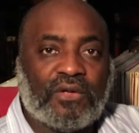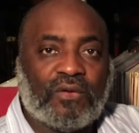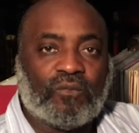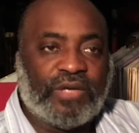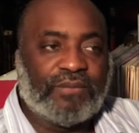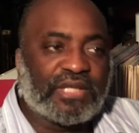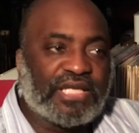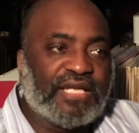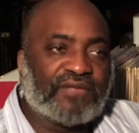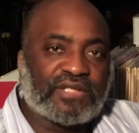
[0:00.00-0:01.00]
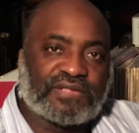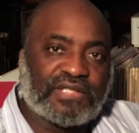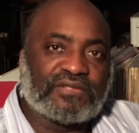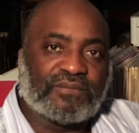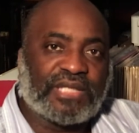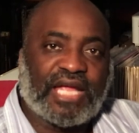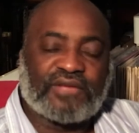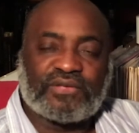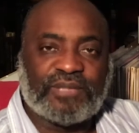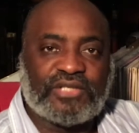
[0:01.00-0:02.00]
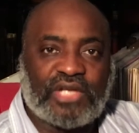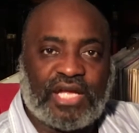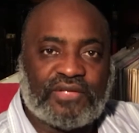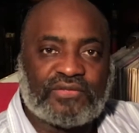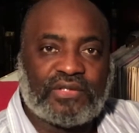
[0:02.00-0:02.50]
we believe this system can actually be changed.